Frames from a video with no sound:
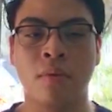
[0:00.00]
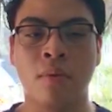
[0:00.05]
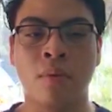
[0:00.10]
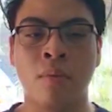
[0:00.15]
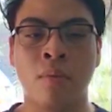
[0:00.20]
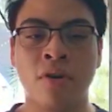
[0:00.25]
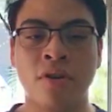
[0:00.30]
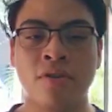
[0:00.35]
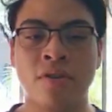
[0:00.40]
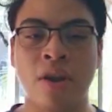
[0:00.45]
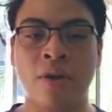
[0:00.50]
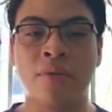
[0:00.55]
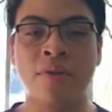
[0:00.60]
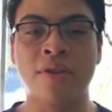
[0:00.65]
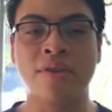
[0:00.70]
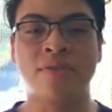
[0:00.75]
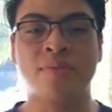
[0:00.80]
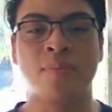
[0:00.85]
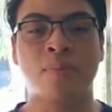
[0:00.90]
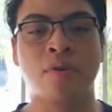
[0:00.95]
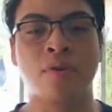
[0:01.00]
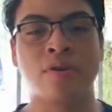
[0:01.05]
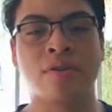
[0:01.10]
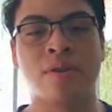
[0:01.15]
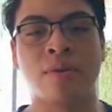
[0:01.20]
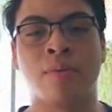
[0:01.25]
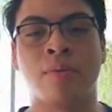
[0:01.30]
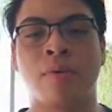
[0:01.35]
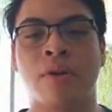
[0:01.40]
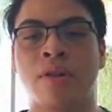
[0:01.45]
where drawing is
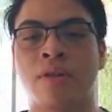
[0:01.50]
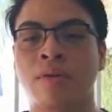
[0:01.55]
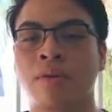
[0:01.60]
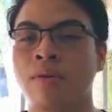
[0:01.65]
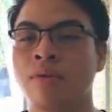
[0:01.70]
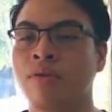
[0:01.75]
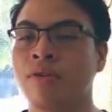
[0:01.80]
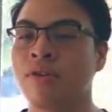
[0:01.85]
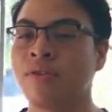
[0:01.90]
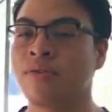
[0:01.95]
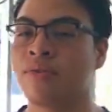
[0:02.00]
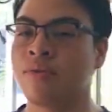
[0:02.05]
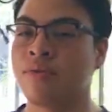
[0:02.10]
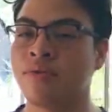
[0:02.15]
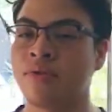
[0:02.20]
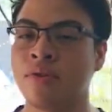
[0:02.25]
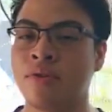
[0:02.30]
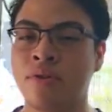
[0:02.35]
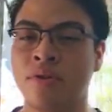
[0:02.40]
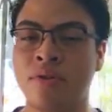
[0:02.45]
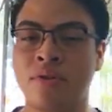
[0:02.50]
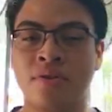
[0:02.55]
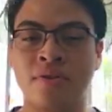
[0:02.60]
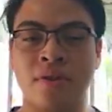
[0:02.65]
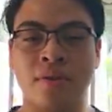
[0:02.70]
important while coloring is considered